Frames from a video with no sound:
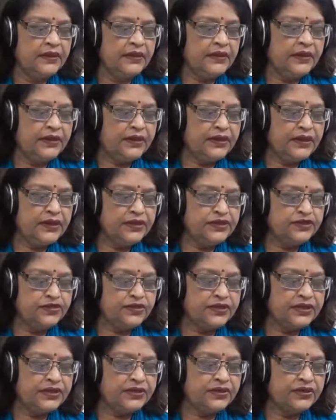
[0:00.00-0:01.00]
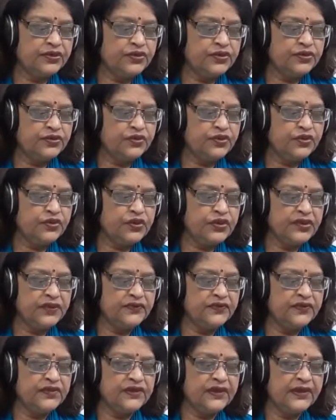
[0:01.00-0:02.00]
Intruder, do you live
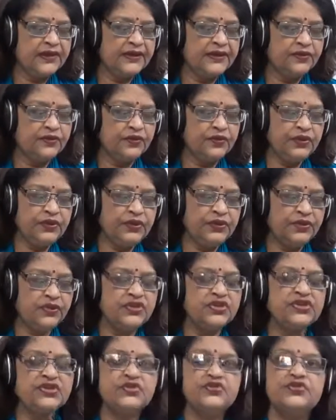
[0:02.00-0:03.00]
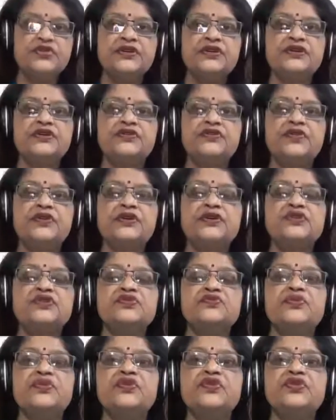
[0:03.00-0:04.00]
here alone? Now intruder did not
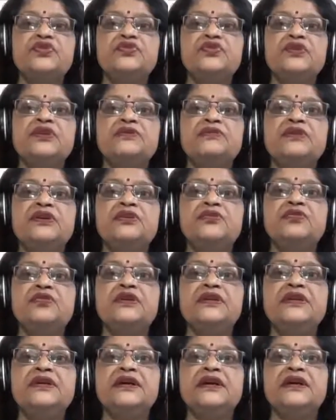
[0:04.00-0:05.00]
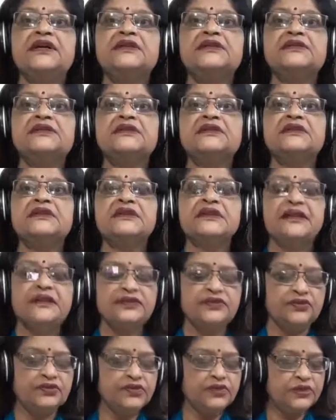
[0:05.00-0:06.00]
respond to him. He only asked that,
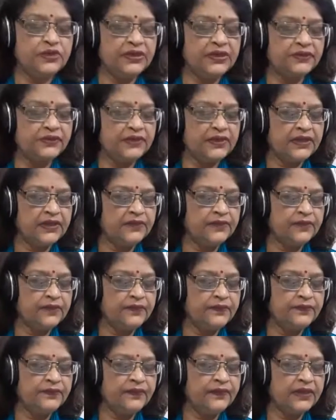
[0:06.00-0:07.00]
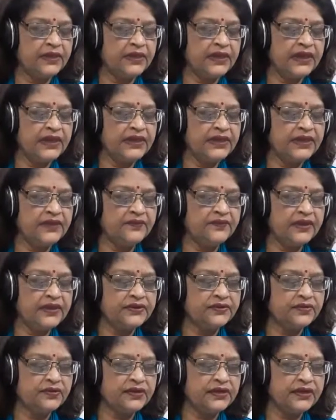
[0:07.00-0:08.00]
do you live alone? And if I
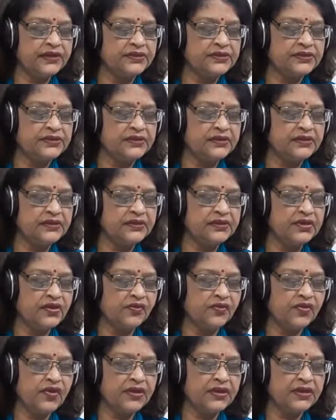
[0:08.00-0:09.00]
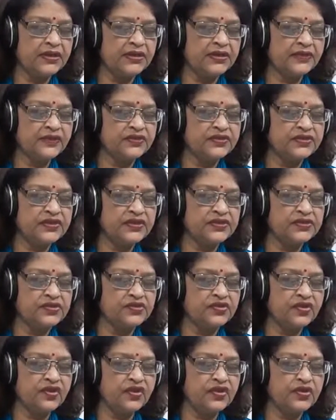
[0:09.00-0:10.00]
don't answer, you've got enough sense
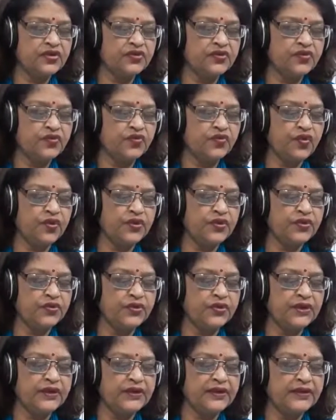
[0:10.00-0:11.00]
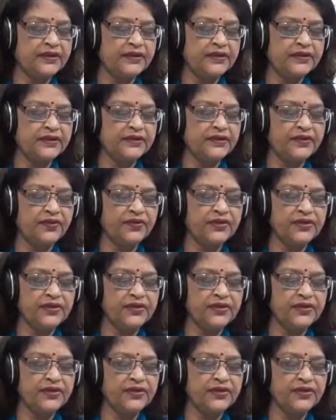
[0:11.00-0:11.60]
not to want to get hurt. Now he is